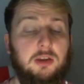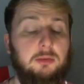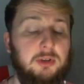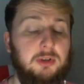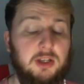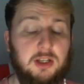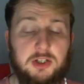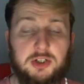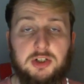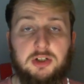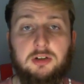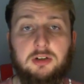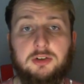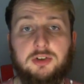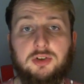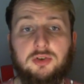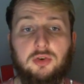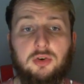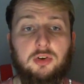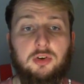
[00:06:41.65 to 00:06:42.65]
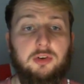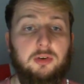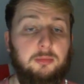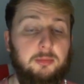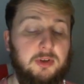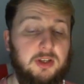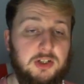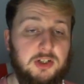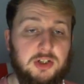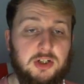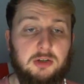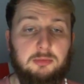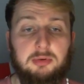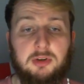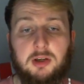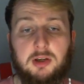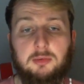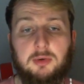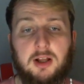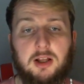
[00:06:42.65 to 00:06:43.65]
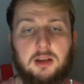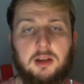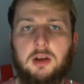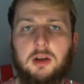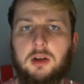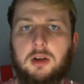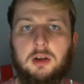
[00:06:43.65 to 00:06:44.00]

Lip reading: they'll be itching to score, they'll be itching to play well,